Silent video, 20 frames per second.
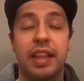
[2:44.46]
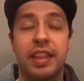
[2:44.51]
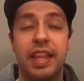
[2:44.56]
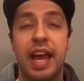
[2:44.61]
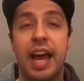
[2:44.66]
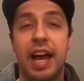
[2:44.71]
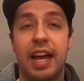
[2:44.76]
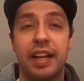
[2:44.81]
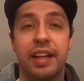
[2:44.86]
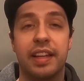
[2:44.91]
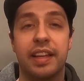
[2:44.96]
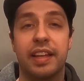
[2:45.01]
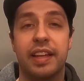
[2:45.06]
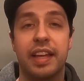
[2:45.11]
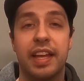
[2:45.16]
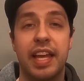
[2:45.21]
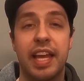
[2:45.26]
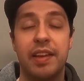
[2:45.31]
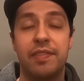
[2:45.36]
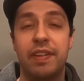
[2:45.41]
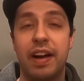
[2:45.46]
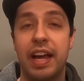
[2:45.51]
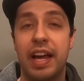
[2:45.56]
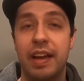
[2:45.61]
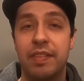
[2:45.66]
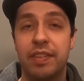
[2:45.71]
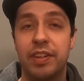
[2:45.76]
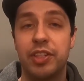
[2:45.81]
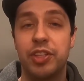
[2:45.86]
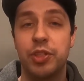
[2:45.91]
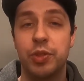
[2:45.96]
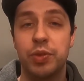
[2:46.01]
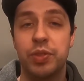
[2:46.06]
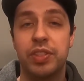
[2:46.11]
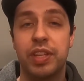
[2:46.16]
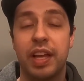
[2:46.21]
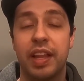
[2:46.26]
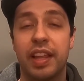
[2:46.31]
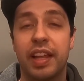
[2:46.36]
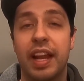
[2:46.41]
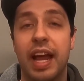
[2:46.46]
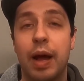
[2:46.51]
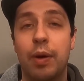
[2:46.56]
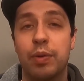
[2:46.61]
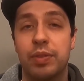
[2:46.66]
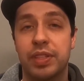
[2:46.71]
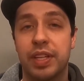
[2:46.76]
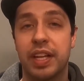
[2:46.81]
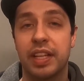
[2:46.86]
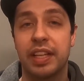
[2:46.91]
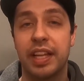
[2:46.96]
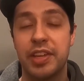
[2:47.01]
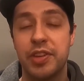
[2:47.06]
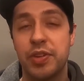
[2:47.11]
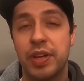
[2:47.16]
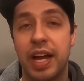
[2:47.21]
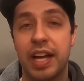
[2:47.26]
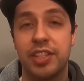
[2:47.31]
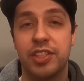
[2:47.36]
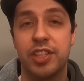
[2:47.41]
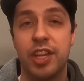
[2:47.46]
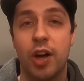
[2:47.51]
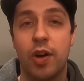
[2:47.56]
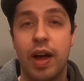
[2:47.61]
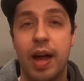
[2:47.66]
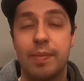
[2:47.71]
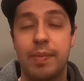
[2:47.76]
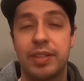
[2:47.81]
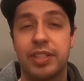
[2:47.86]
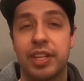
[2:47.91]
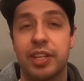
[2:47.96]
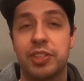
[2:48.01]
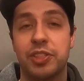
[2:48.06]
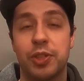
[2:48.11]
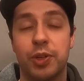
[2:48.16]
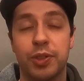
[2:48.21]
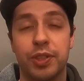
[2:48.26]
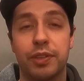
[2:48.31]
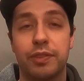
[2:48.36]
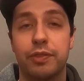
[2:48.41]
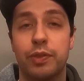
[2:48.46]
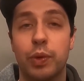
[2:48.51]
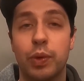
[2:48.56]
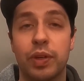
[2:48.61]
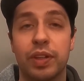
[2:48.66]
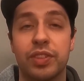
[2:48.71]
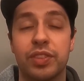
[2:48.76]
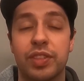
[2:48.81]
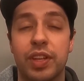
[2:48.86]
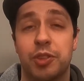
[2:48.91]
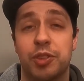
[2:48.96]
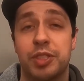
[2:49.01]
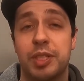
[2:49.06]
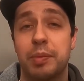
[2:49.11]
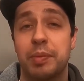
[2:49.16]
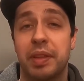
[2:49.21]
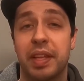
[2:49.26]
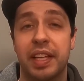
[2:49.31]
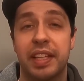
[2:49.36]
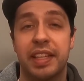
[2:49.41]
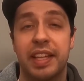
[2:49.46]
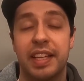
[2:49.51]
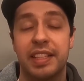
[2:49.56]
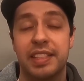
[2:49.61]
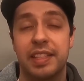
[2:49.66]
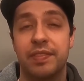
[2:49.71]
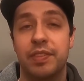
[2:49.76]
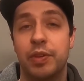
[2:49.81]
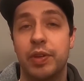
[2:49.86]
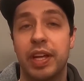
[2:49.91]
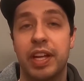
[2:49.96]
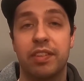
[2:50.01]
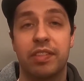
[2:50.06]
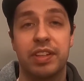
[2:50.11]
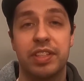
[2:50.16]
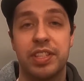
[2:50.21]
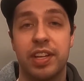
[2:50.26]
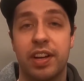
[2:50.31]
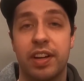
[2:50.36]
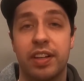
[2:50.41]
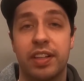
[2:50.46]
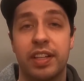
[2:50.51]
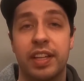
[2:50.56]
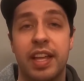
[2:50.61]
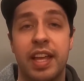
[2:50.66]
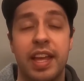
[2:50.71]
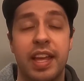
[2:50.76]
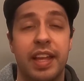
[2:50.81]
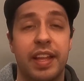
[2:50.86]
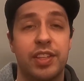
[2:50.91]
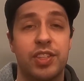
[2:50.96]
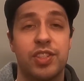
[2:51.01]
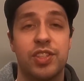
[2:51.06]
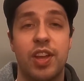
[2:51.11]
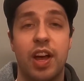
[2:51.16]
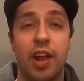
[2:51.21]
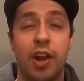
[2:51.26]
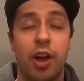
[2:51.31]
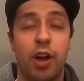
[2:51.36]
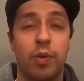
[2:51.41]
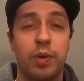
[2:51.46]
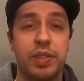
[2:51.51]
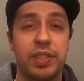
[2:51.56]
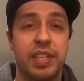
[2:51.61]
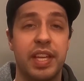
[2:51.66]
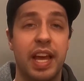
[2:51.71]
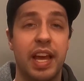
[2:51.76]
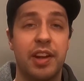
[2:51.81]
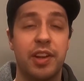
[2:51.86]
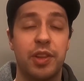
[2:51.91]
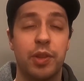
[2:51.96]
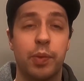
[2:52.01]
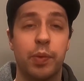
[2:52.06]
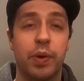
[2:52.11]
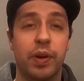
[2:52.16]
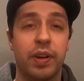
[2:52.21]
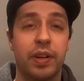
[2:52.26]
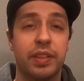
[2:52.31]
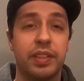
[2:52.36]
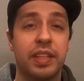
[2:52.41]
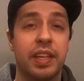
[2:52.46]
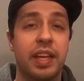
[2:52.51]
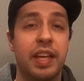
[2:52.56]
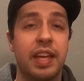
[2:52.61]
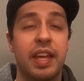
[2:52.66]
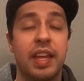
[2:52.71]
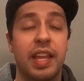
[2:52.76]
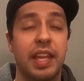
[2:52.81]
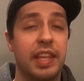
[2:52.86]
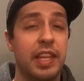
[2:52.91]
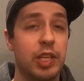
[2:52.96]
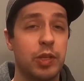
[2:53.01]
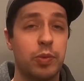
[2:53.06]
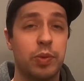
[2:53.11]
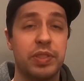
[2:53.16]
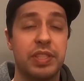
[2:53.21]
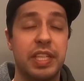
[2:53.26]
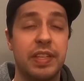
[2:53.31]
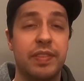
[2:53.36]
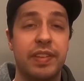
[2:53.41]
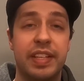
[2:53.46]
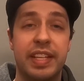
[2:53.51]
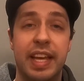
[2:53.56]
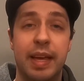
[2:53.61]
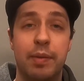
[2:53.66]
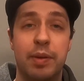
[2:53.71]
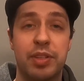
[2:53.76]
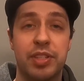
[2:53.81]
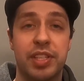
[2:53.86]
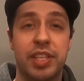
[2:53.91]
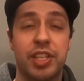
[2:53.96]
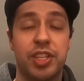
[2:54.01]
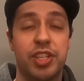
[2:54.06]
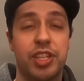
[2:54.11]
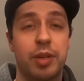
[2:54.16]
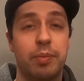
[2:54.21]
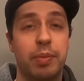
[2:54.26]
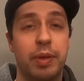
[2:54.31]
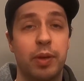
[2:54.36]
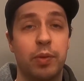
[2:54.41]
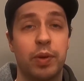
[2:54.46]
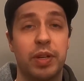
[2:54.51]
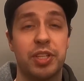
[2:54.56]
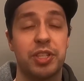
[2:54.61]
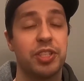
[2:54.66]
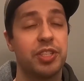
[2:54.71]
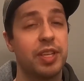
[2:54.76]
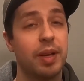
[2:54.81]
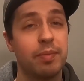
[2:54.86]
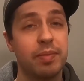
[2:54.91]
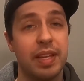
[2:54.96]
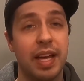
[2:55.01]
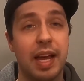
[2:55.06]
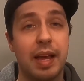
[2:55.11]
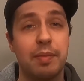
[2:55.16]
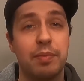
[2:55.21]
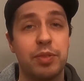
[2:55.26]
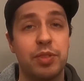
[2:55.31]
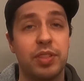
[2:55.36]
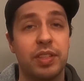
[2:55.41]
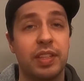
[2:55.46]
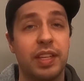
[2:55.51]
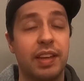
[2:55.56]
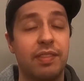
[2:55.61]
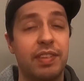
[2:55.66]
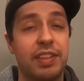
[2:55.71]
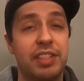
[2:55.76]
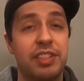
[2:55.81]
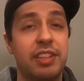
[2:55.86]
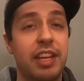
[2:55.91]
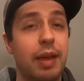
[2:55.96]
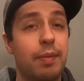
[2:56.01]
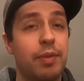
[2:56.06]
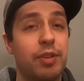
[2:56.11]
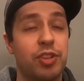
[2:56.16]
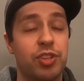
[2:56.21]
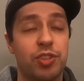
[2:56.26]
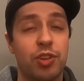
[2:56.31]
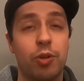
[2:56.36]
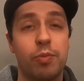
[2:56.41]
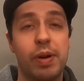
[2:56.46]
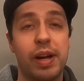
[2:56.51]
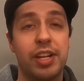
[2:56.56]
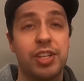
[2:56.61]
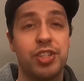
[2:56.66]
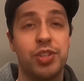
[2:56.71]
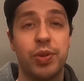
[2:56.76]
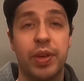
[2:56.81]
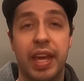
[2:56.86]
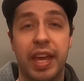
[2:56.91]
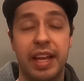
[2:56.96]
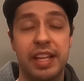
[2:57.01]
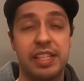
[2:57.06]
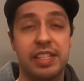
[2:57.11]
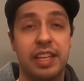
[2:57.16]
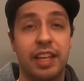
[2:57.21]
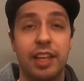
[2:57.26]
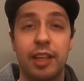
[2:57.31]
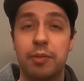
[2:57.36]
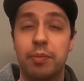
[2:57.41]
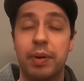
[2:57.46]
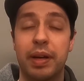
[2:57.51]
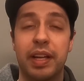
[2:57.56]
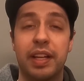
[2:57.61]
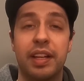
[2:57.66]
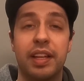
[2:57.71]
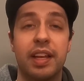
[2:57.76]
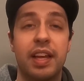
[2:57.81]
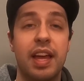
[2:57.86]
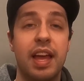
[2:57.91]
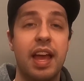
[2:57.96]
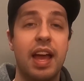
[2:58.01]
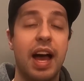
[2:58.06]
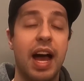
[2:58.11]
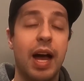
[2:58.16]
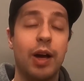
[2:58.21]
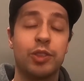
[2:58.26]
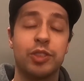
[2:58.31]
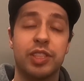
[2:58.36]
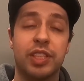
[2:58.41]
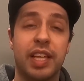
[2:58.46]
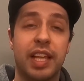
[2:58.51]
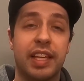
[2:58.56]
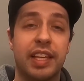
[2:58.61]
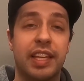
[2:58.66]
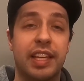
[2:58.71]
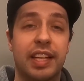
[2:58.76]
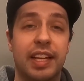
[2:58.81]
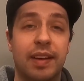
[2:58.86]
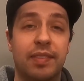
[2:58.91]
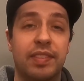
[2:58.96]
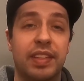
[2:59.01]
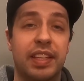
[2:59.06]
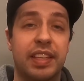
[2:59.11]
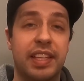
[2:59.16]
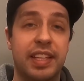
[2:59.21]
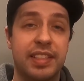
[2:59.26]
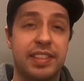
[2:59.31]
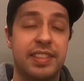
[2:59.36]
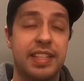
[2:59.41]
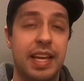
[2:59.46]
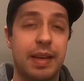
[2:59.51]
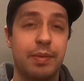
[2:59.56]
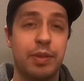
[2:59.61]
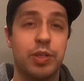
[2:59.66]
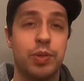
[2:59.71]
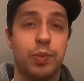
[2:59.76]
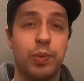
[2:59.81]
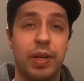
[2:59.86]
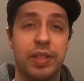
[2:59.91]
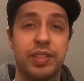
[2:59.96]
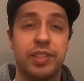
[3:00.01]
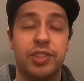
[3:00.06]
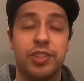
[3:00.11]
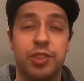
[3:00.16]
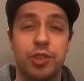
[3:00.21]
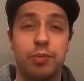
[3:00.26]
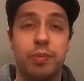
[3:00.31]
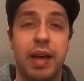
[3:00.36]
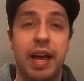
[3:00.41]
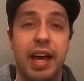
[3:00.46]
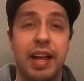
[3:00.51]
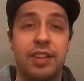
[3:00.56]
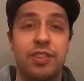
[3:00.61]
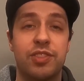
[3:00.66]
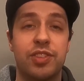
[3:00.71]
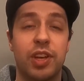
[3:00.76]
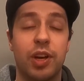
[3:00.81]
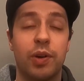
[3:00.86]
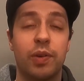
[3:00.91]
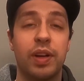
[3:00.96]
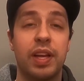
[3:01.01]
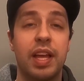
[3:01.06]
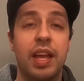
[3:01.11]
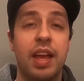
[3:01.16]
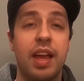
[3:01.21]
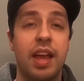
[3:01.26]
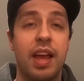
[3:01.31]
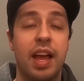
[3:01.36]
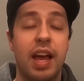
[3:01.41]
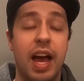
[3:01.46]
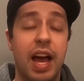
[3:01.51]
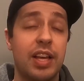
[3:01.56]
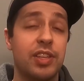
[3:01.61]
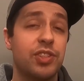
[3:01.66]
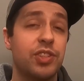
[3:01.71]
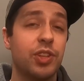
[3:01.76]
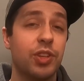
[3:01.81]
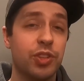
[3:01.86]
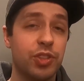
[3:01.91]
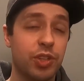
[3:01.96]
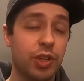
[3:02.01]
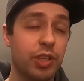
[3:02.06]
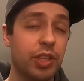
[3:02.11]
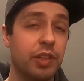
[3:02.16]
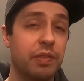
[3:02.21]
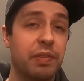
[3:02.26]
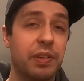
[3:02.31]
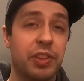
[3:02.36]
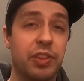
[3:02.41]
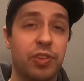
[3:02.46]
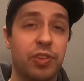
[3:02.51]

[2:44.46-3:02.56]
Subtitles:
that if I ever do sell it, I was going to let you guys know how much I sold it for. So something like this, if you get a return, it's not always the end of the world. This was even damaged in the shipping, which sometimes if it's damaged so much, you can't sell it. But I was lucky enough that this damage wasn't too bad. So I still sold it for